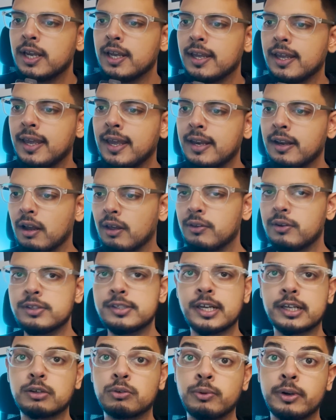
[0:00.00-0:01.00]
and other
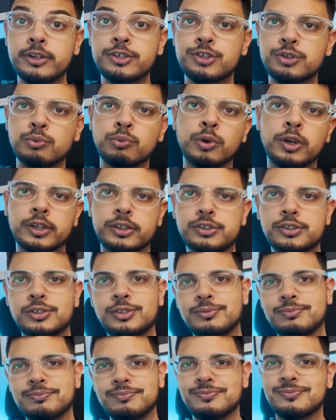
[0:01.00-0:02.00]
decoration
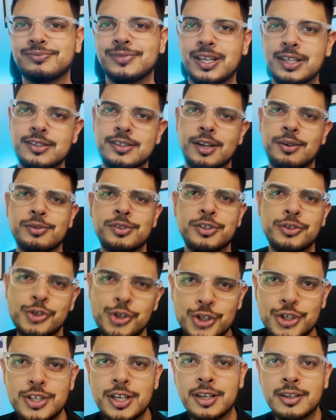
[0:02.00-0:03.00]
works. That sounds
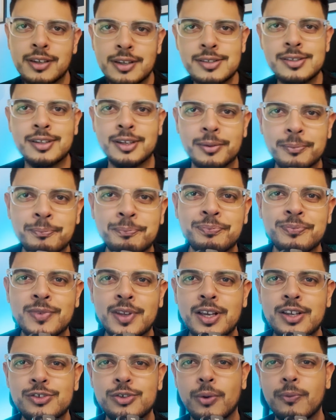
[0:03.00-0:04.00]
interesting, doesn't it?
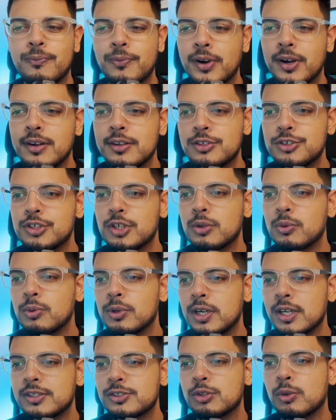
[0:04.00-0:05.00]
So furniture
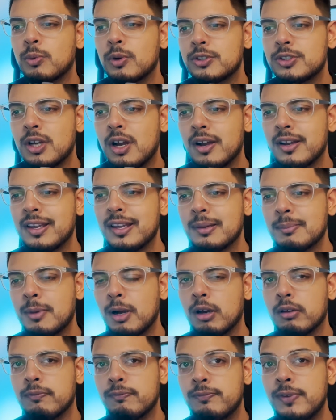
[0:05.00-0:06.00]
work, so we're talking
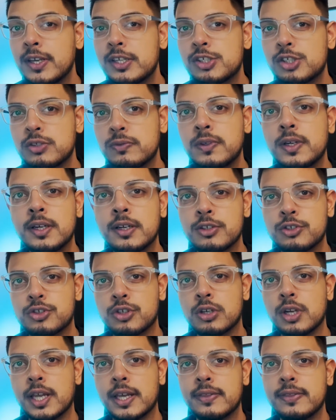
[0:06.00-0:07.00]
about fixed
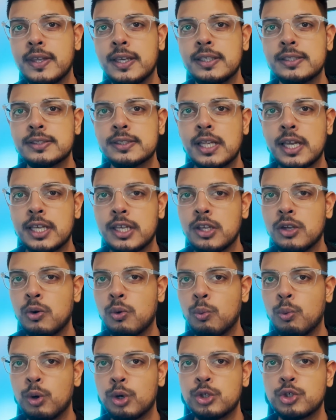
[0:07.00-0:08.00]
furniture, like things like,
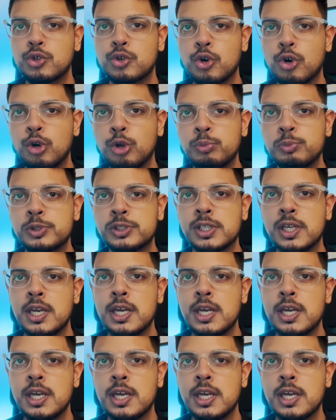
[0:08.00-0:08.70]
wardrobes,